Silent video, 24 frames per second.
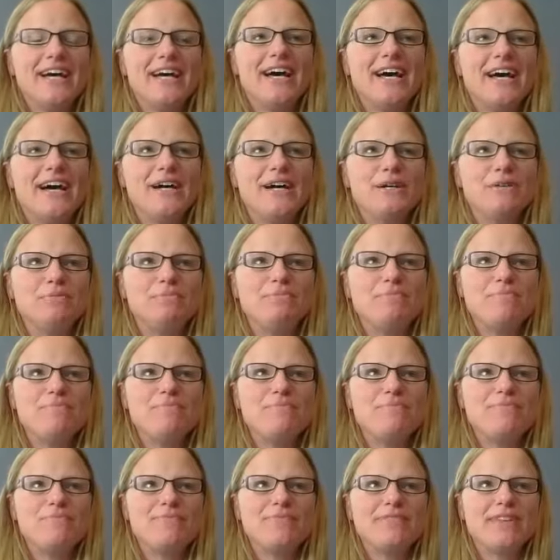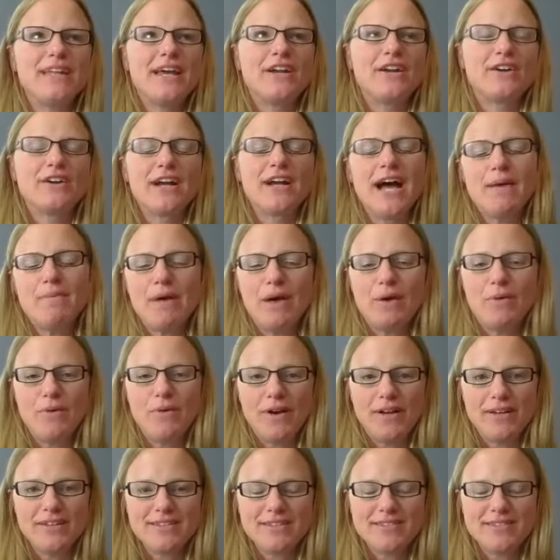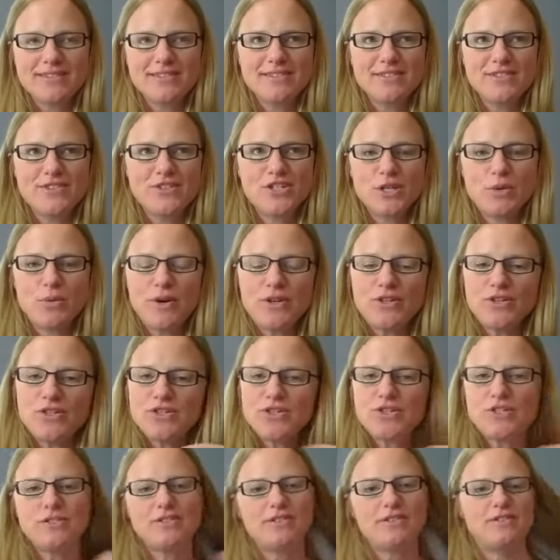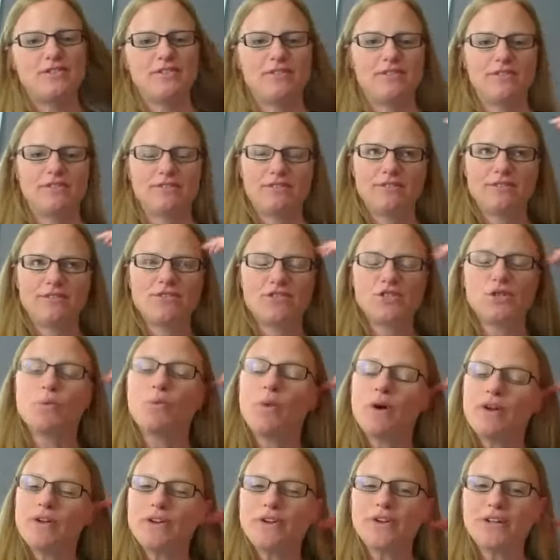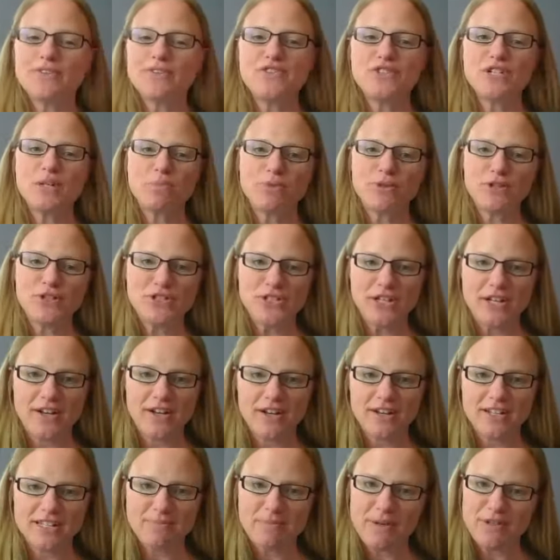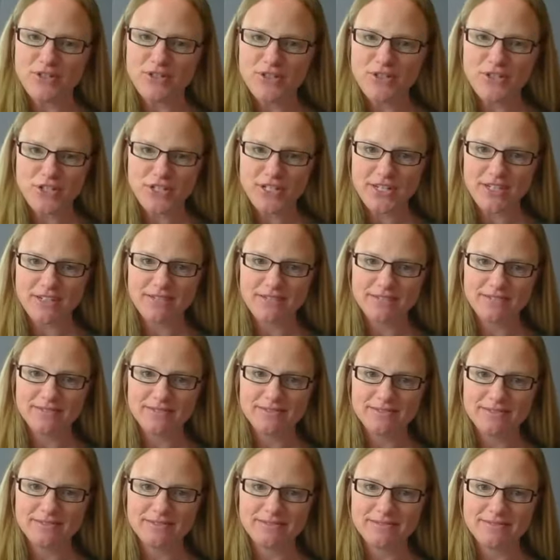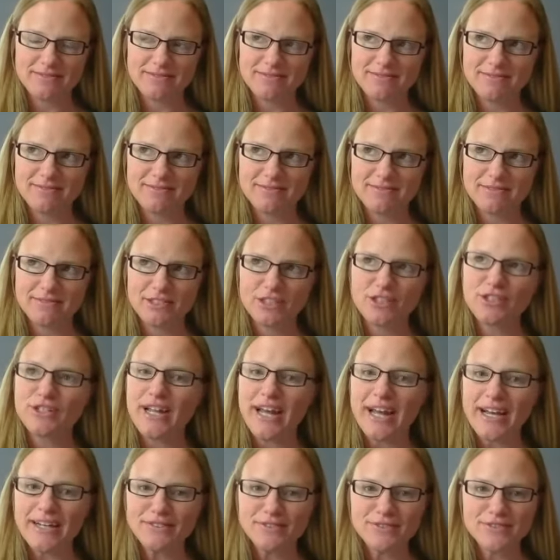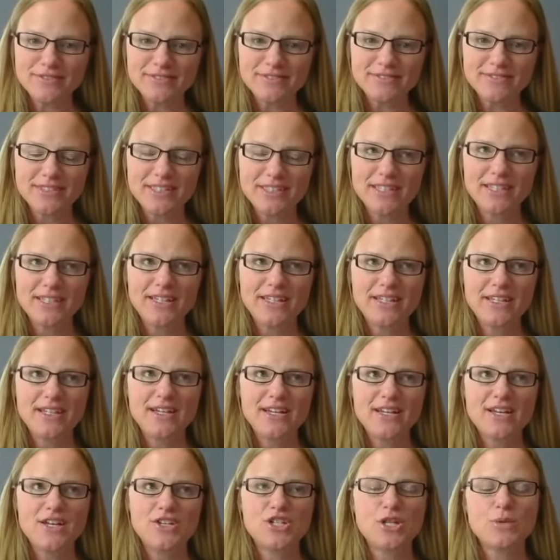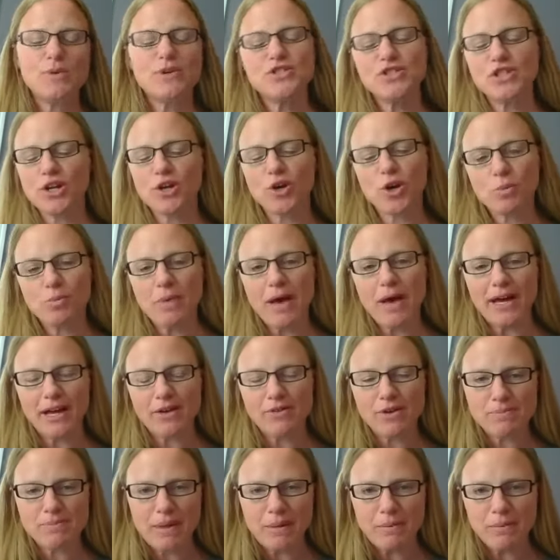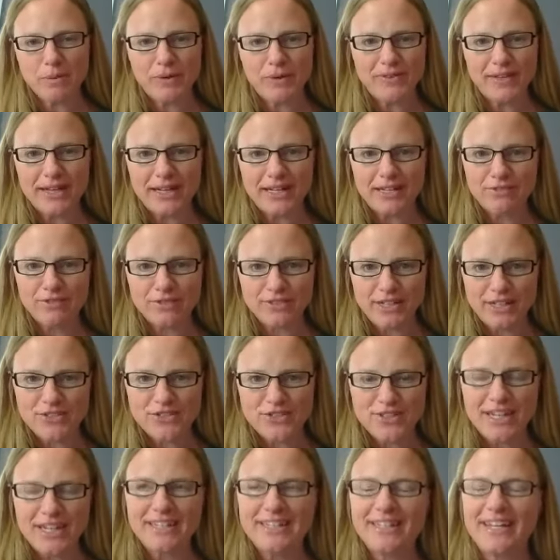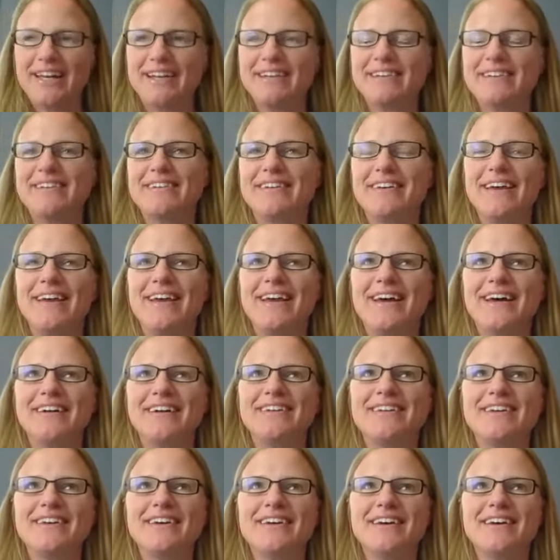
Um, and her comment was, she wished she wondered if she appreciated it as much as she could have. She wished she could go back and remember what they had for lunch that day and